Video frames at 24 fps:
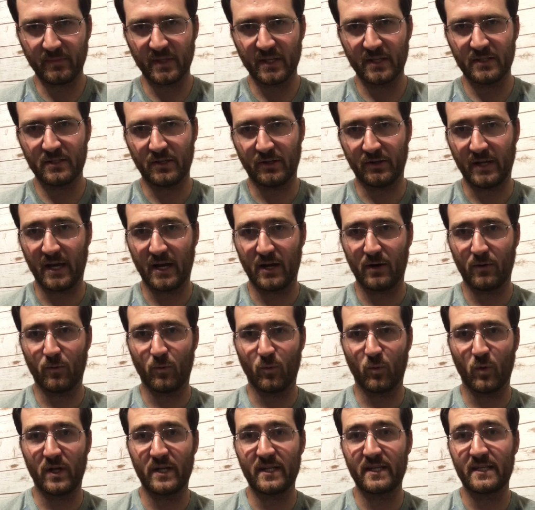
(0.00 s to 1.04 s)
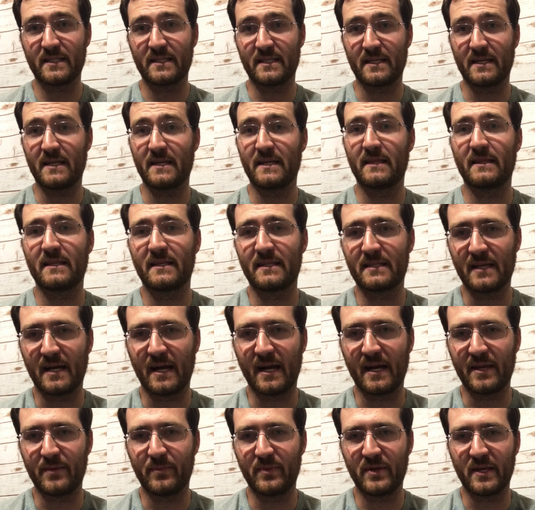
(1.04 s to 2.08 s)
So now, what is in this
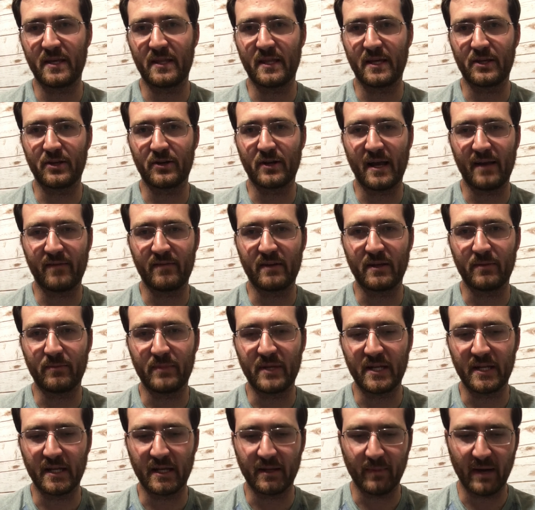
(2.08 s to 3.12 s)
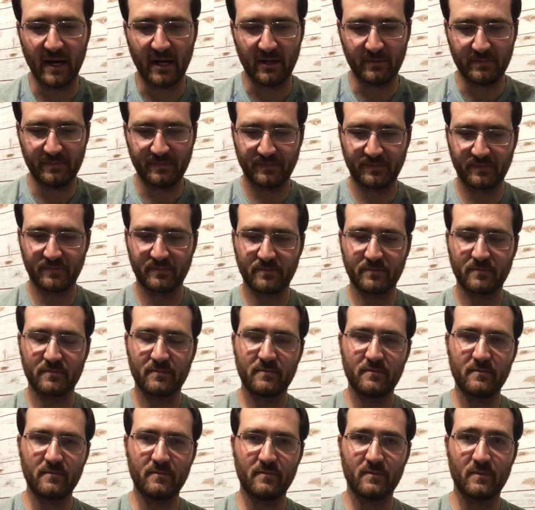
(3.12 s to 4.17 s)
IEP that you're having a meeting about?
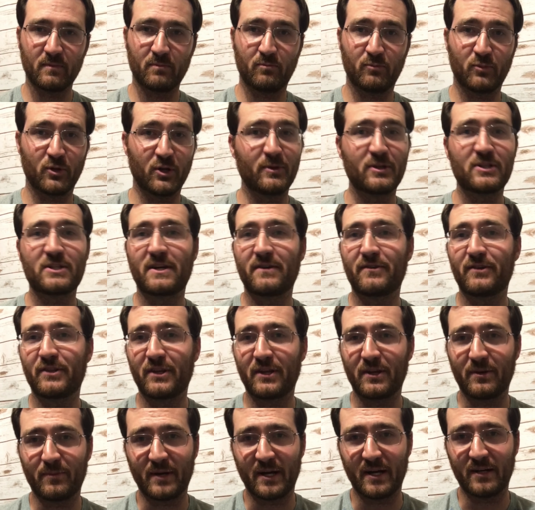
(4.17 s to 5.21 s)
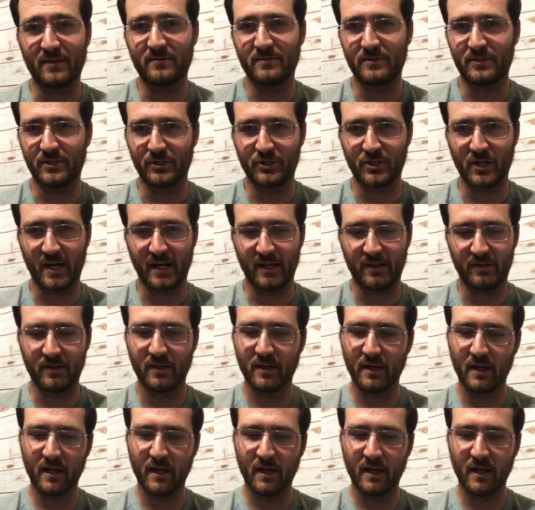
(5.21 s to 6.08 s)
Pretty much everything about your child.